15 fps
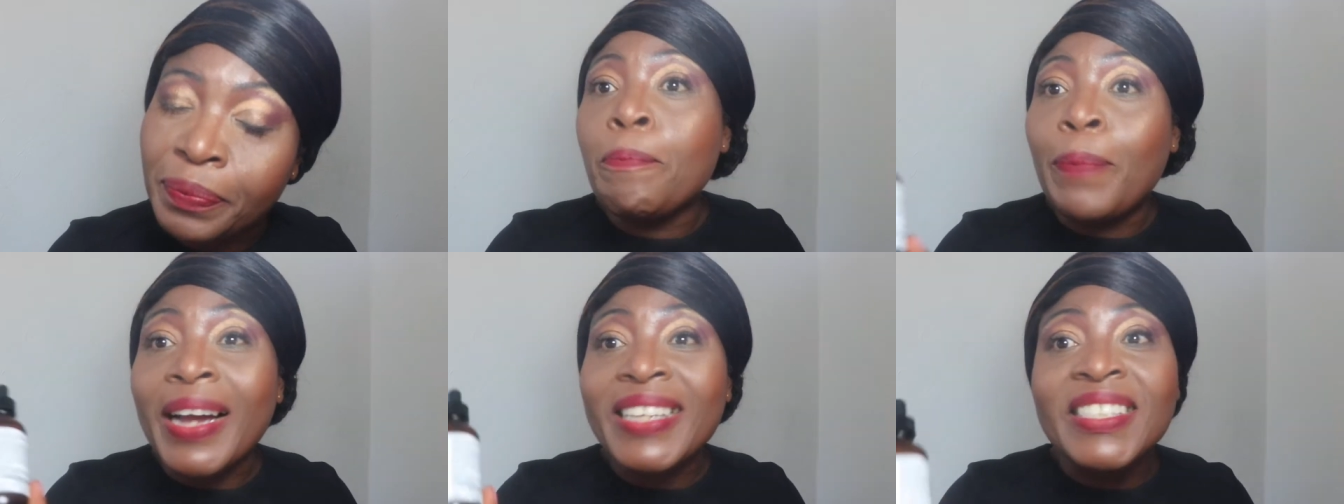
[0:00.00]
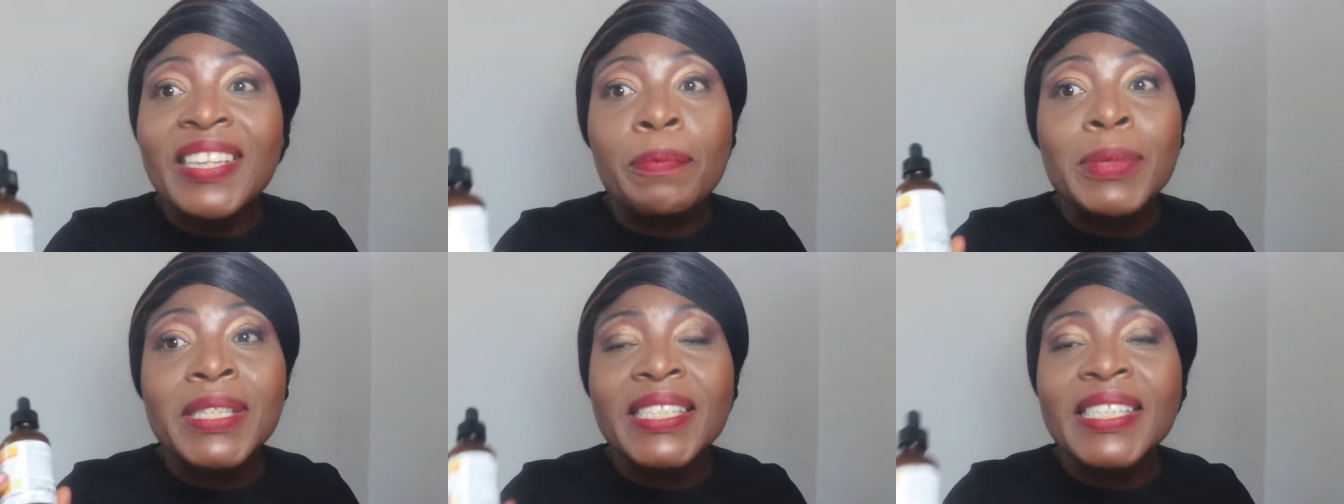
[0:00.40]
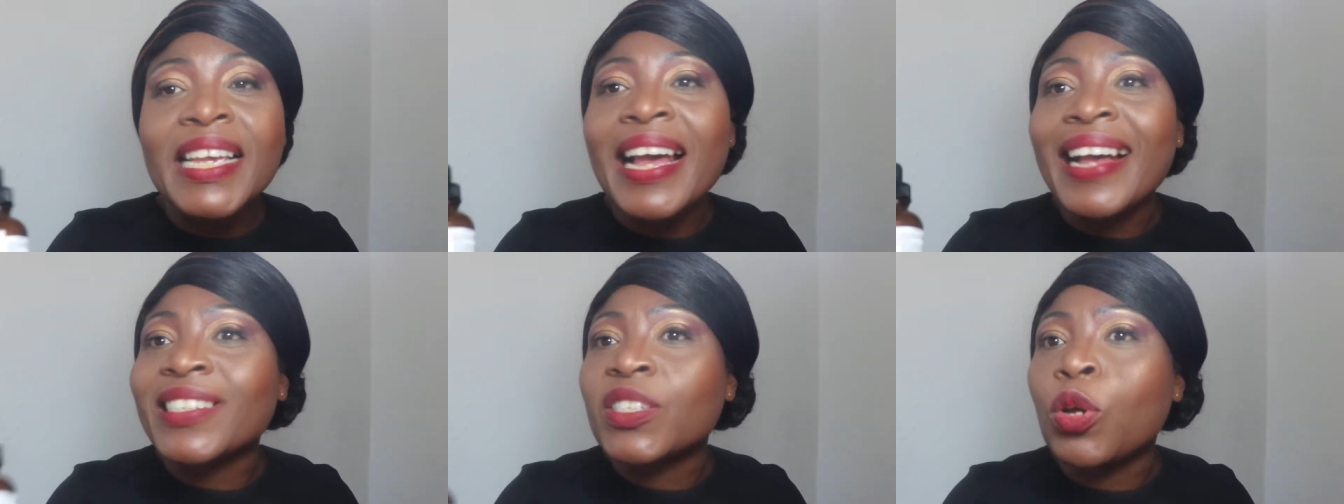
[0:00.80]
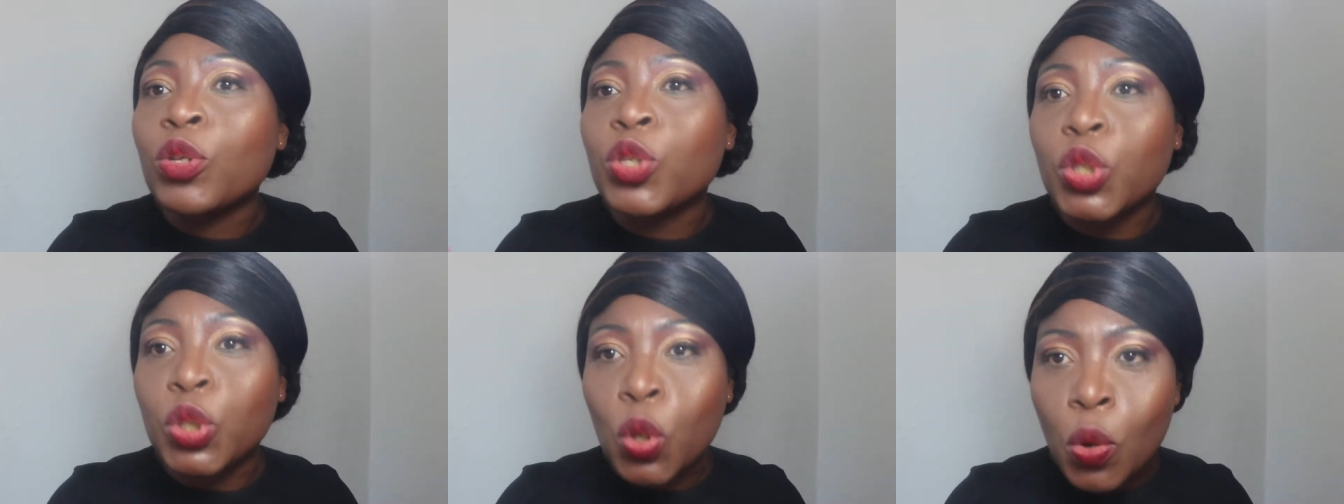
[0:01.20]
Vitamin C has got
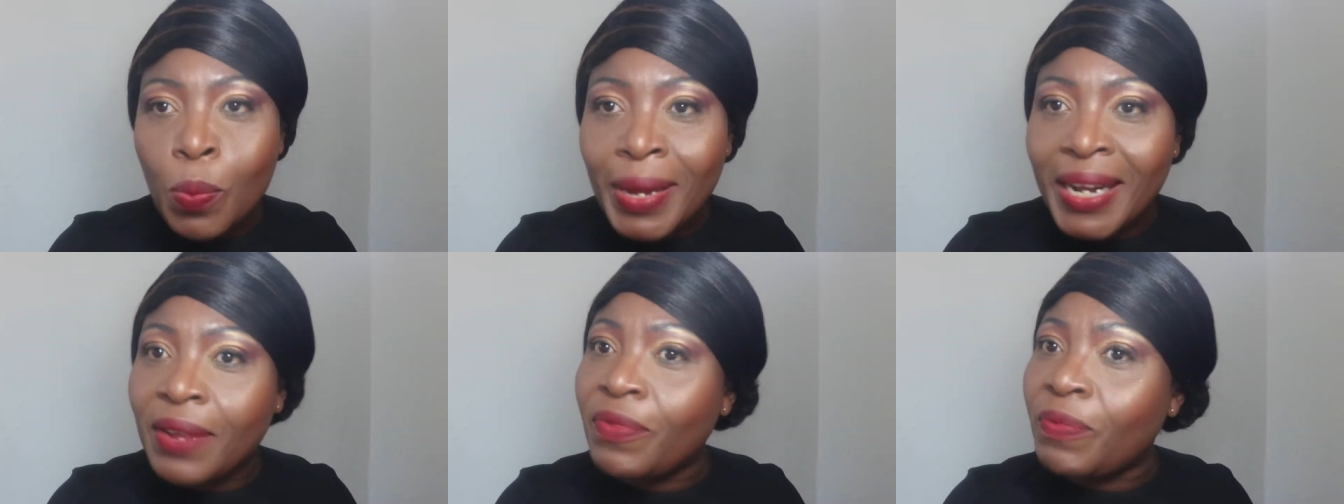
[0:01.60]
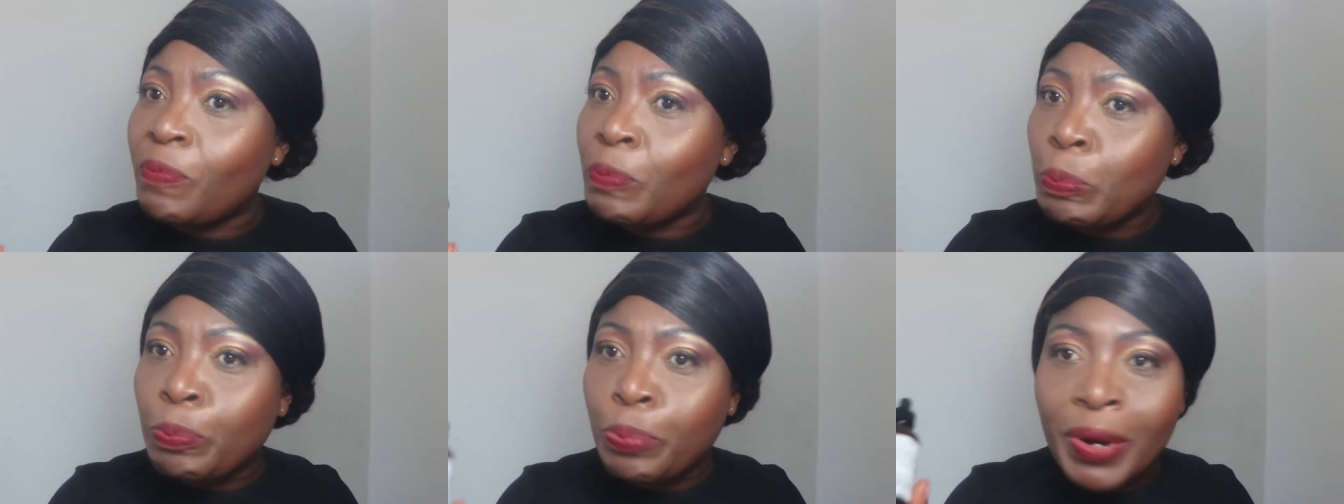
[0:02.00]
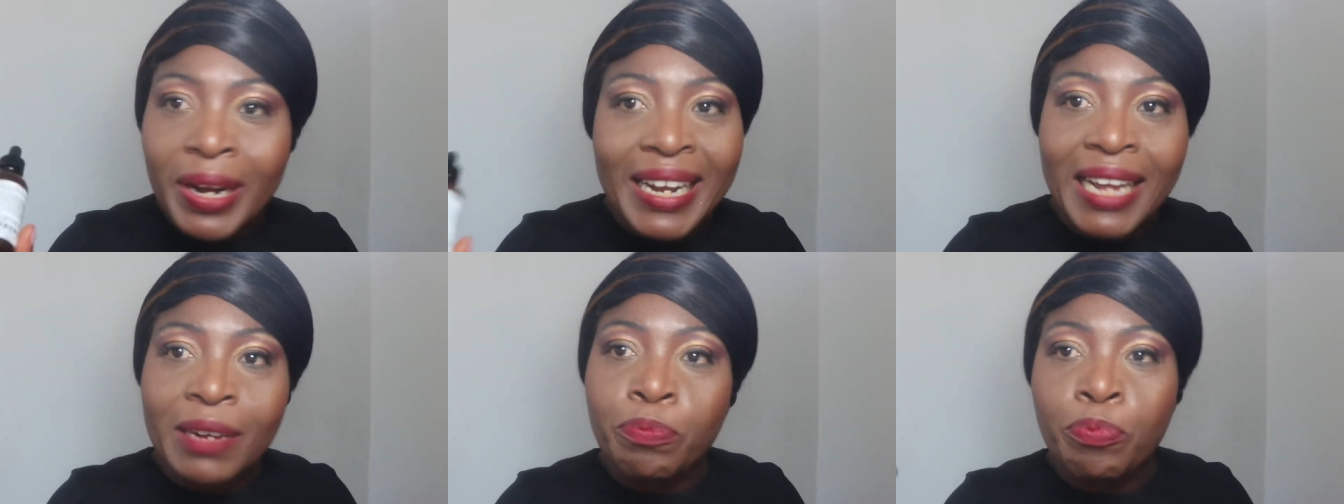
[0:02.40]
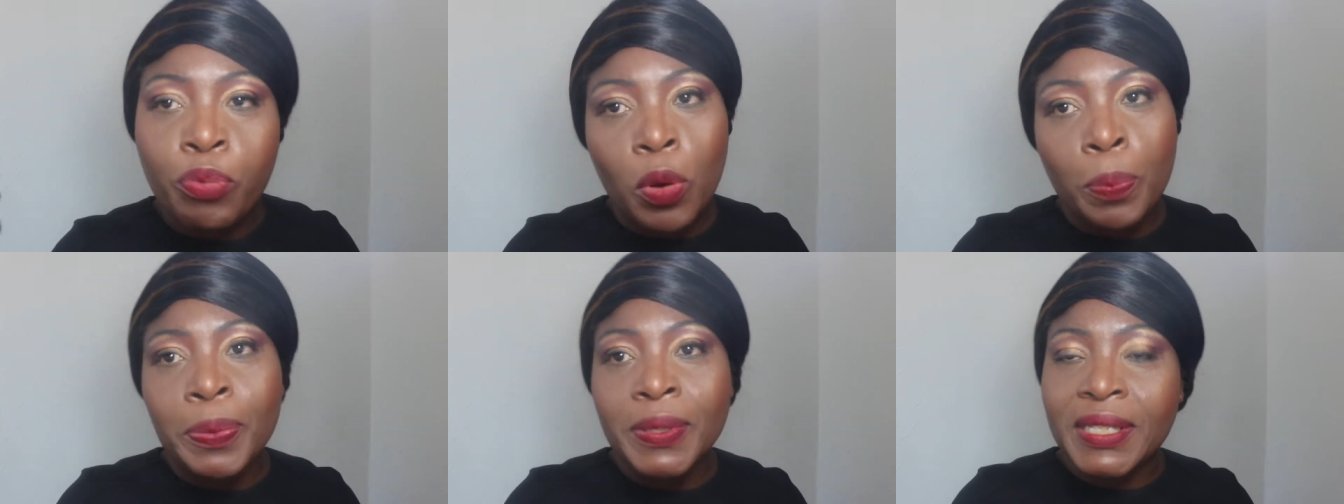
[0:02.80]
so many brilliant
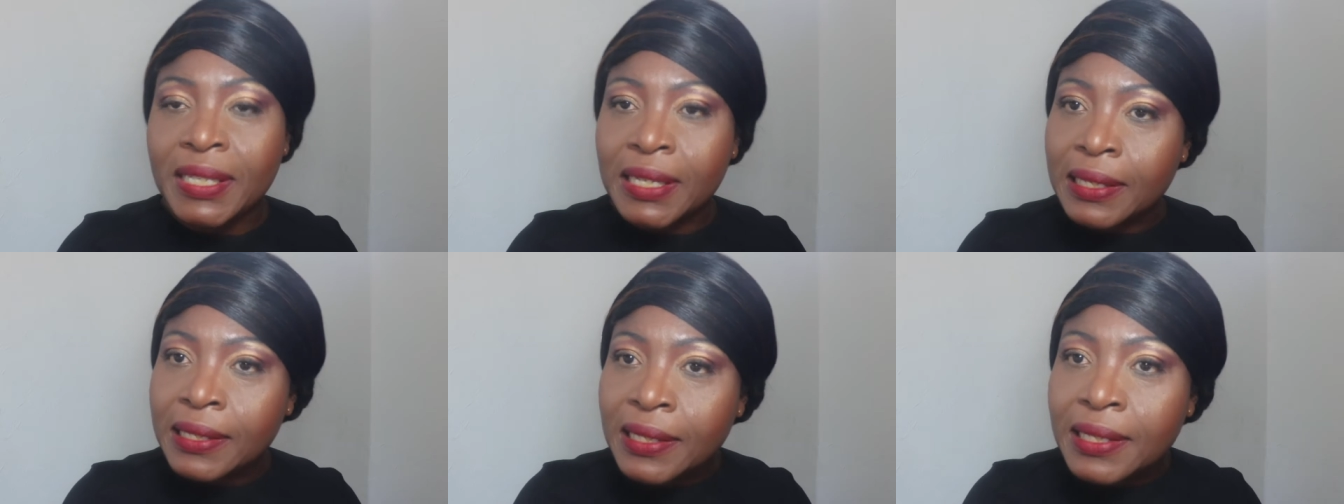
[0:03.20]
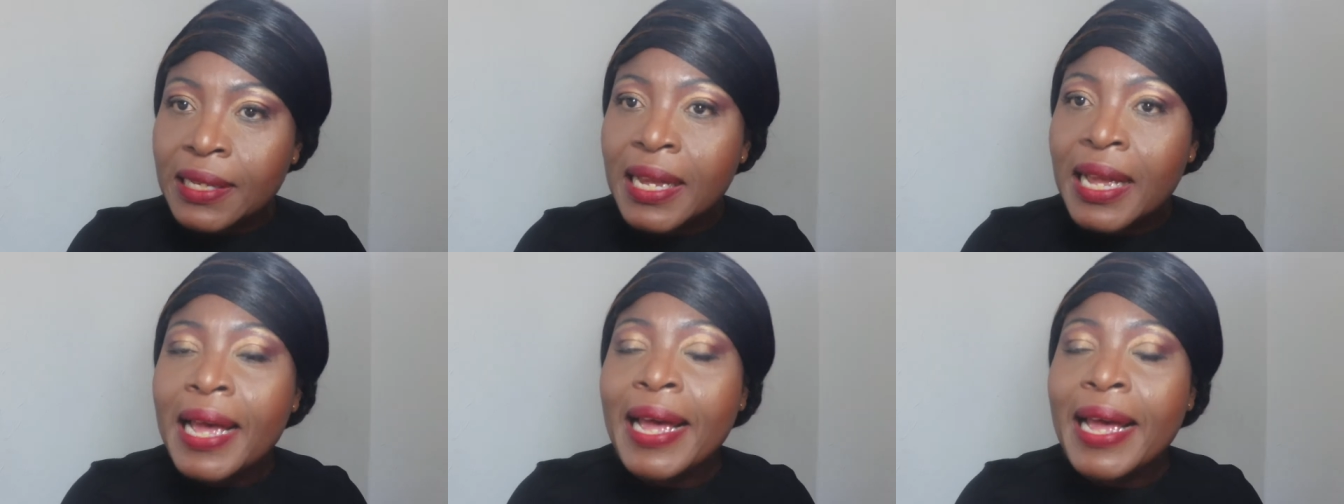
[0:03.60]
properties.